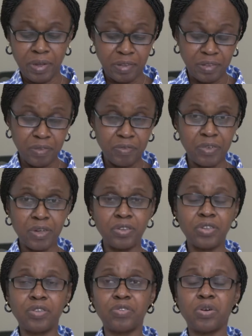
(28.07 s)
It's a
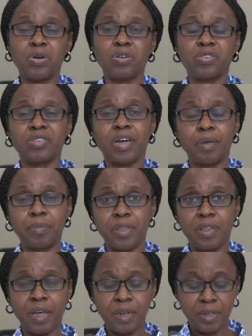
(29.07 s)
very difficult time
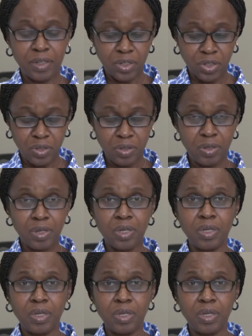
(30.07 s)
in that nation.